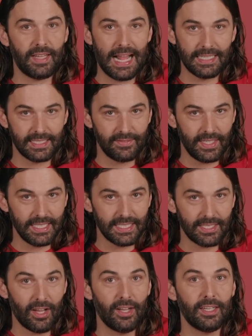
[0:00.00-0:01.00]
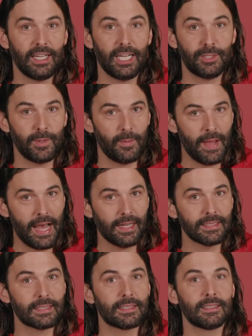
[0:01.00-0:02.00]
Last of Us on HBO
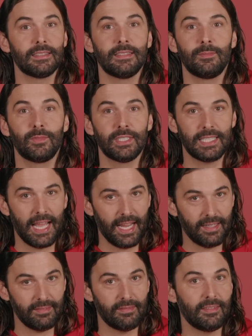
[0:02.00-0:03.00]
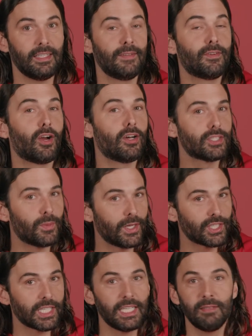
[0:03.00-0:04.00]
Max. I'm just saying. If you're also
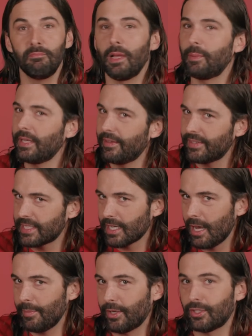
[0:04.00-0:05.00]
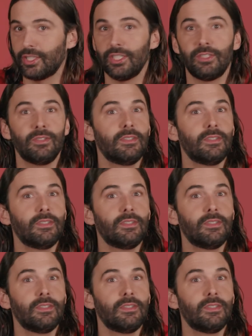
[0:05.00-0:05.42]
watching it, maybe leave us a comment or two.